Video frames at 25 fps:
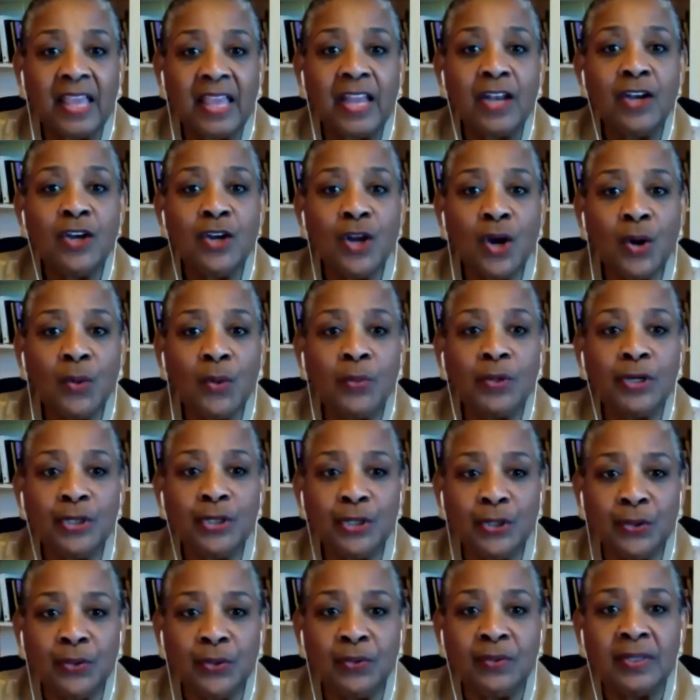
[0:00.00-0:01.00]
Then Noah
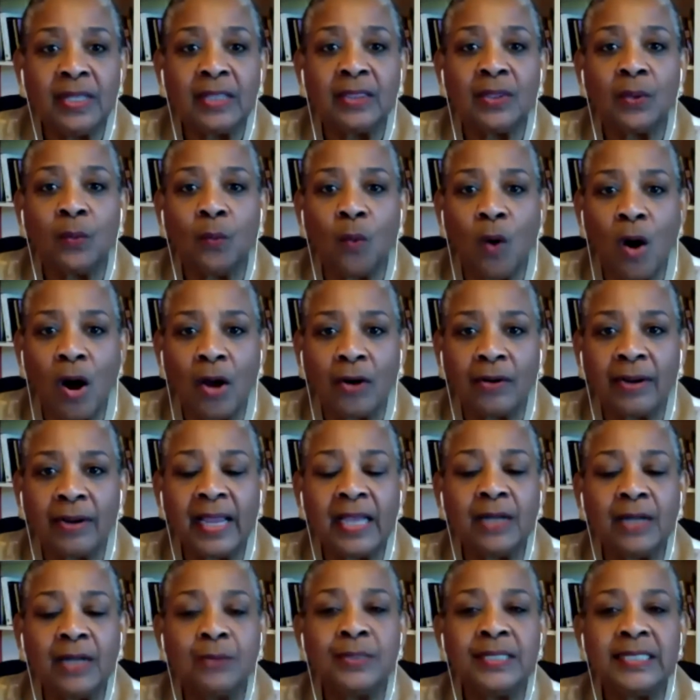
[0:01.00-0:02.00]
knew that the water
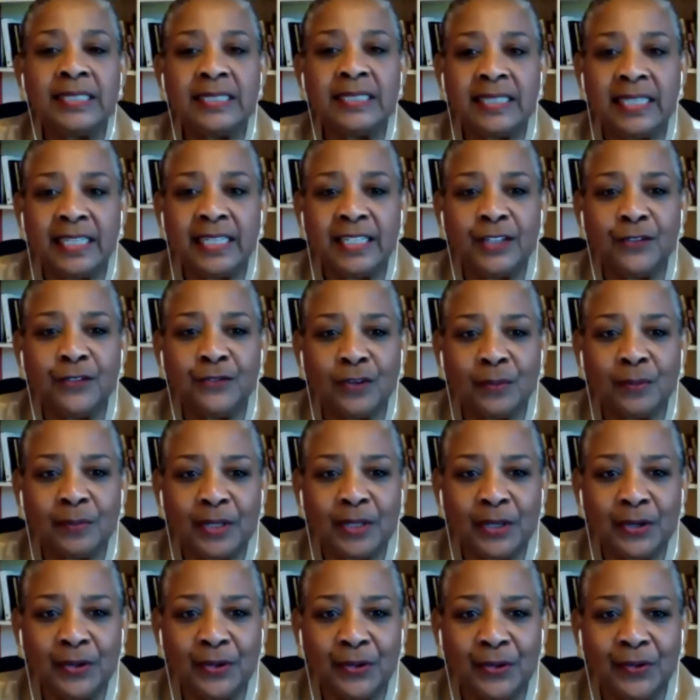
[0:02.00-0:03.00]
had receded
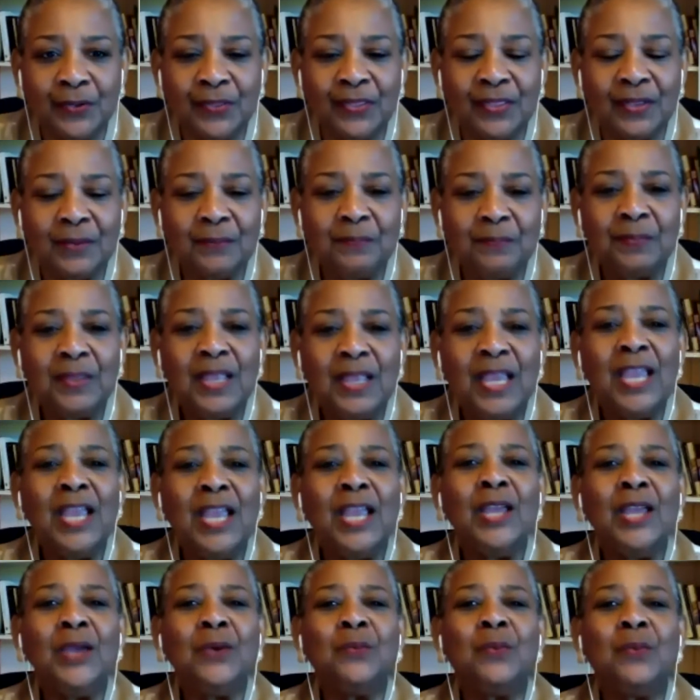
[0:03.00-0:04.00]
from the earth.
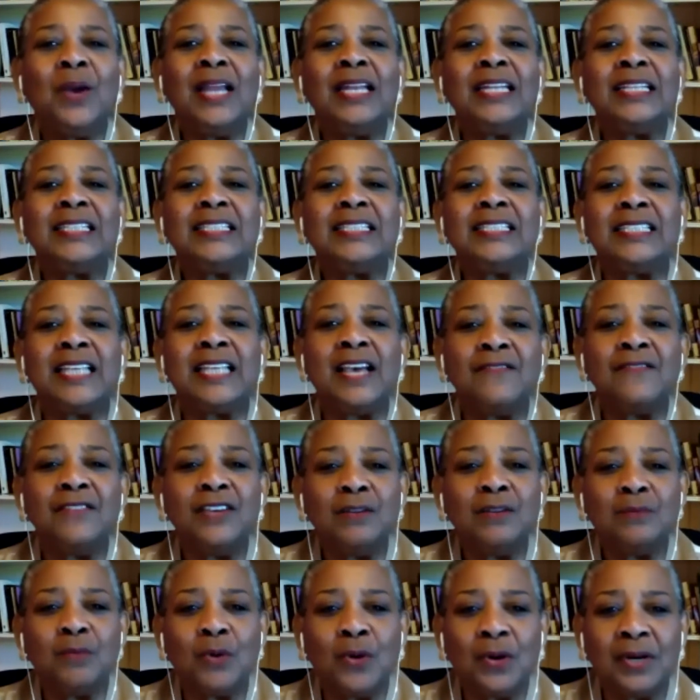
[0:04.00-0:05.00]
He waited
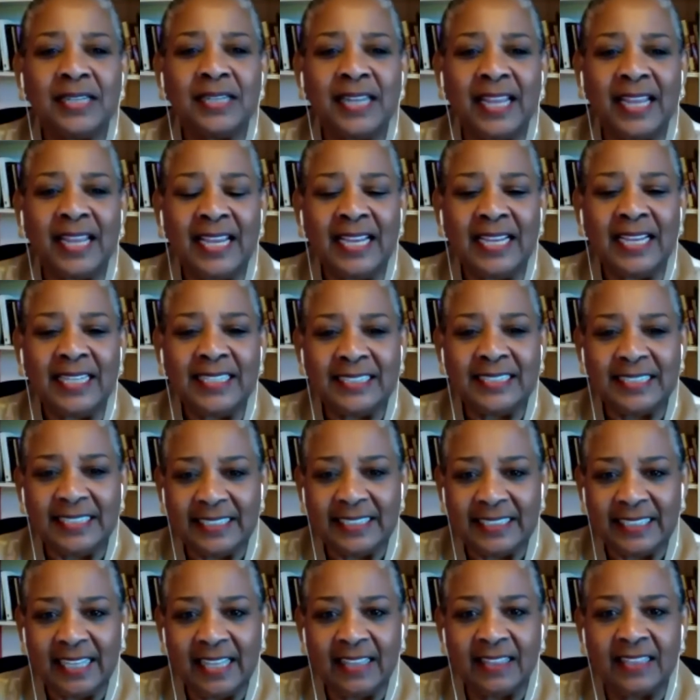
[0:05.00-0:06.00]
7 more days
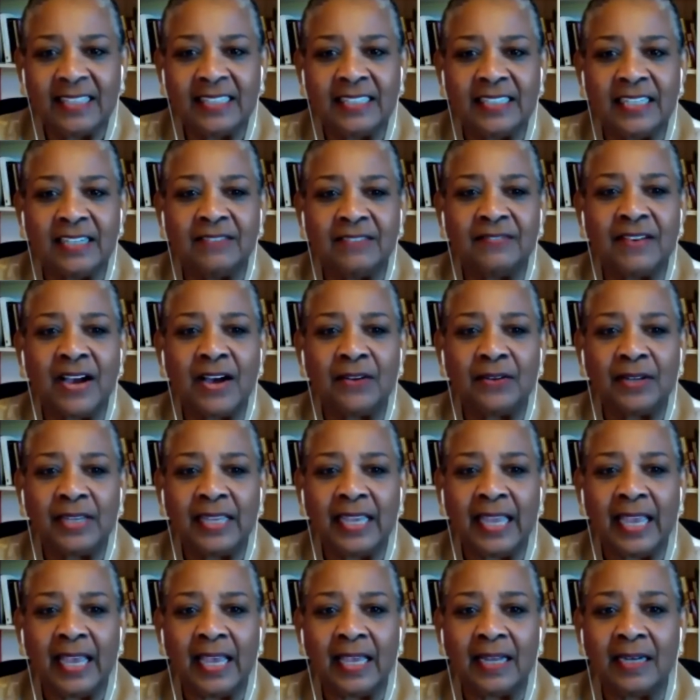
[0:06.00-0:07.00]
and sent the dove out
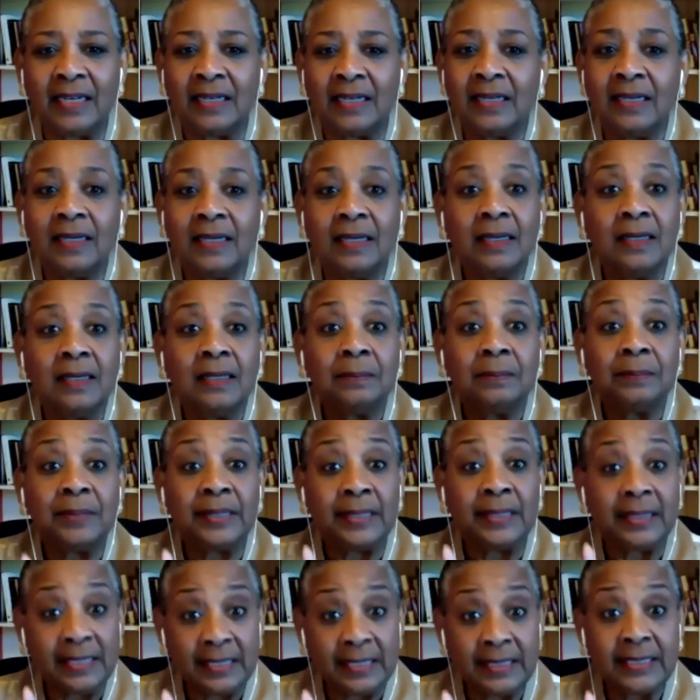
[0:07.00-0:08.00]
again,
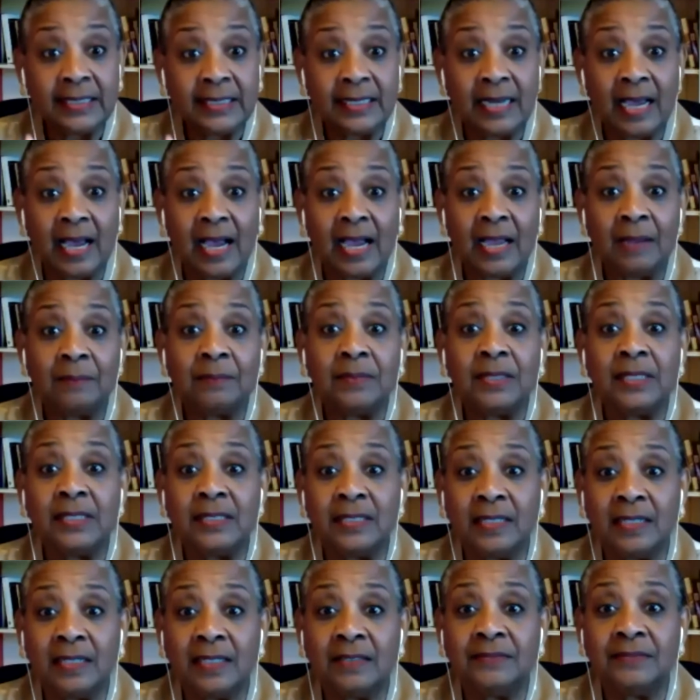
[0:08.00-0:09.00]
but this time the
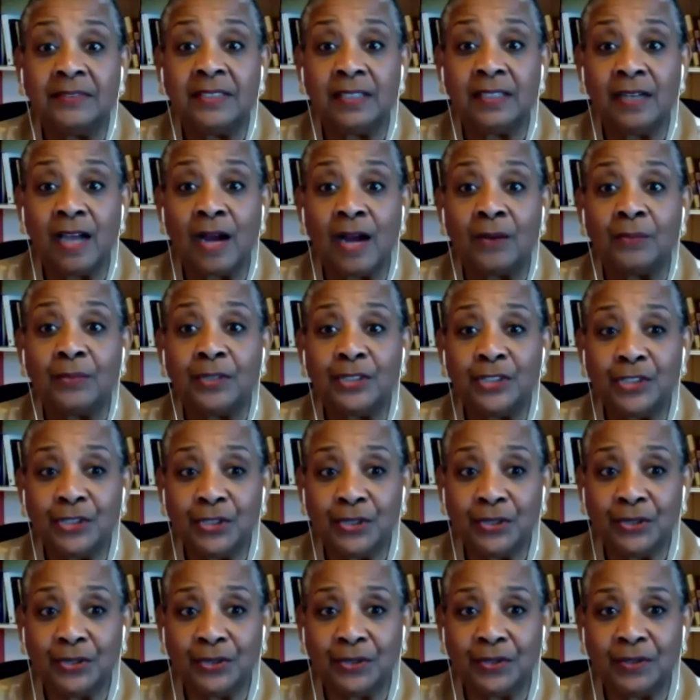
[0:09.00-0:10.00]
dove did not
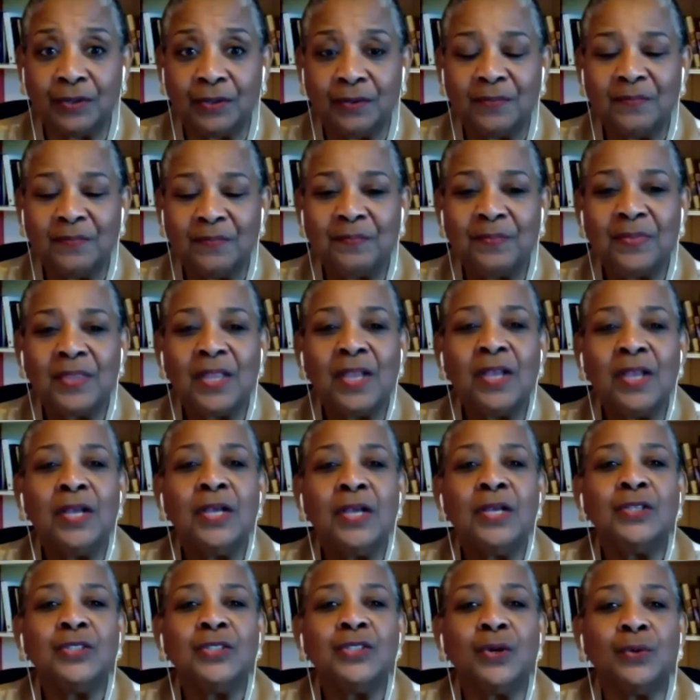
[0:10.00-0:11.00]
return.
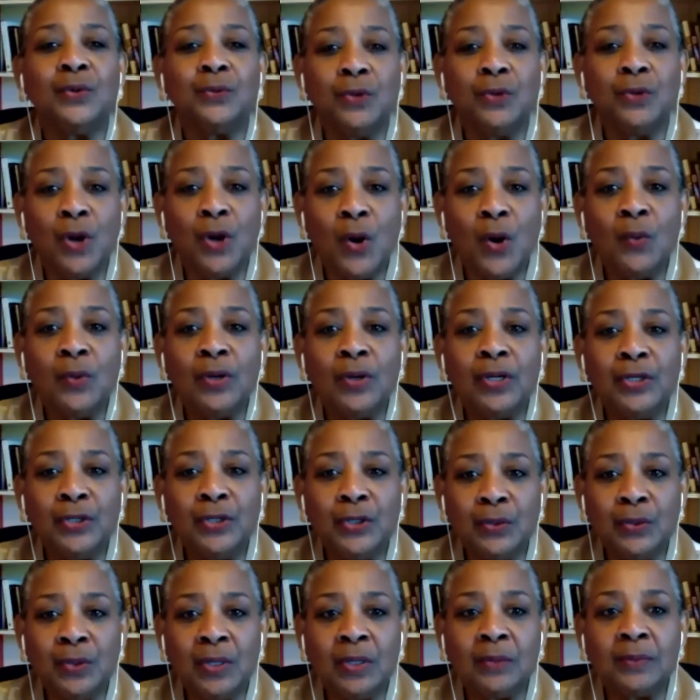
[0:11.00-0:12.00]
So Noah
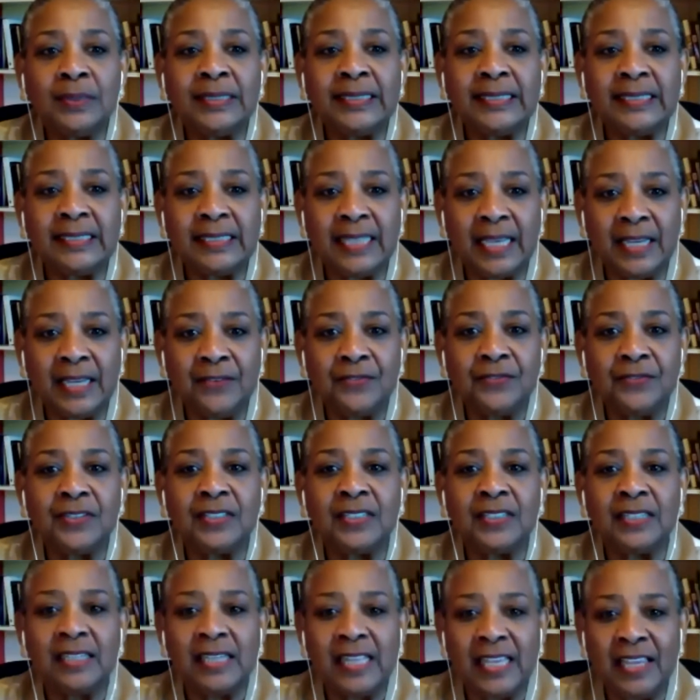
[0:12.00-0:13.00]
knew it was safe
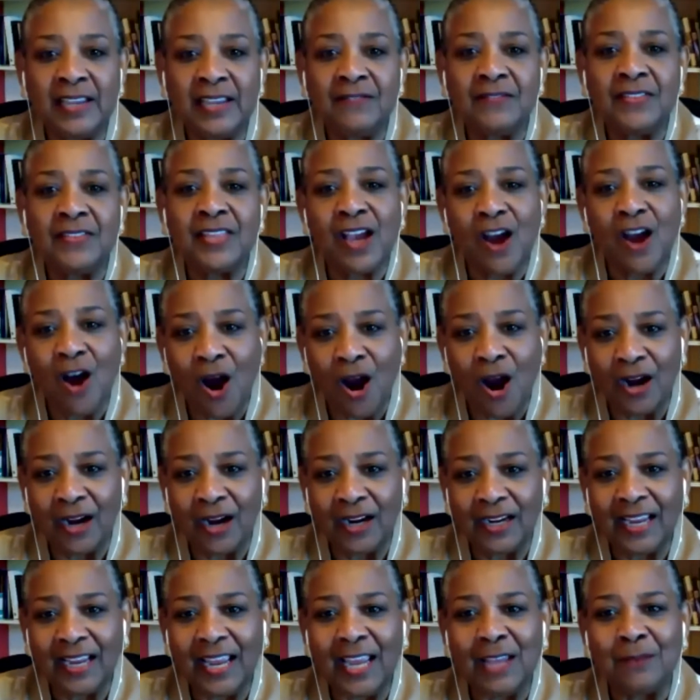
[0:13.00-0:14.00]
to leave the
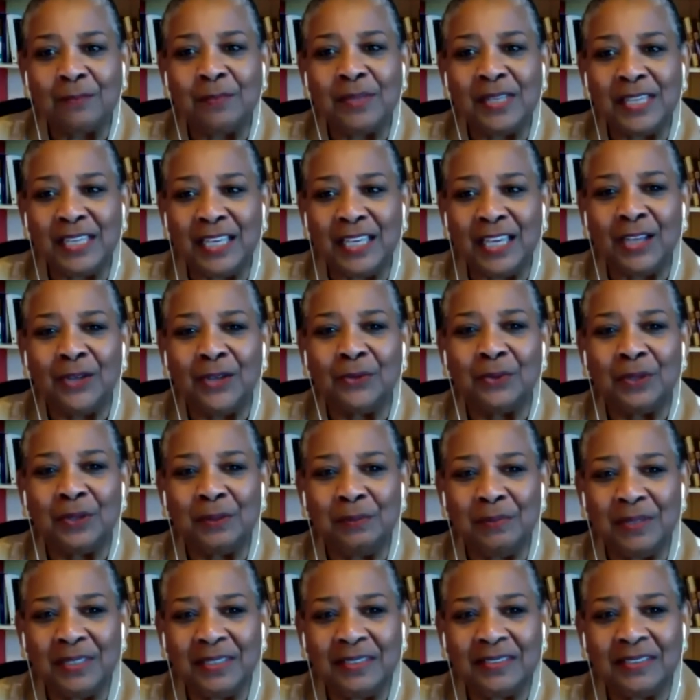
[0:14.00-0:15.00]
ark and begin
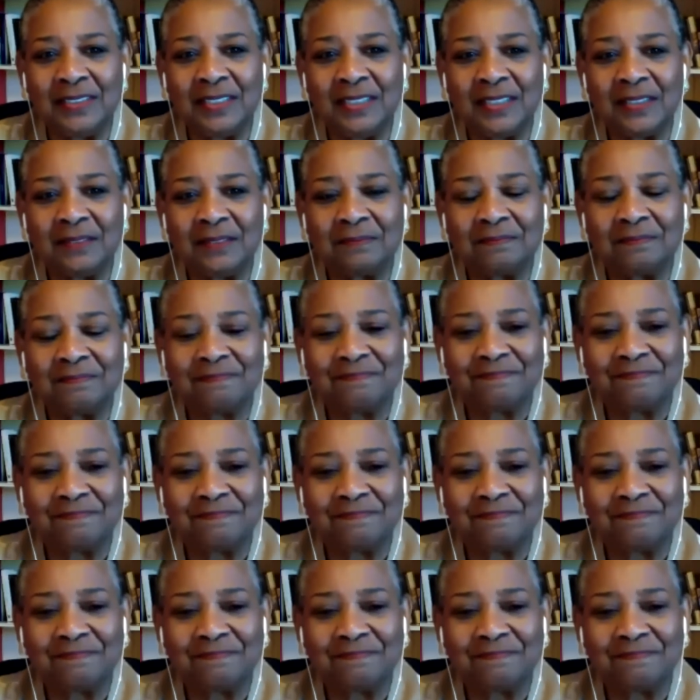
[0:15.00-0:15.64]
rebuilding.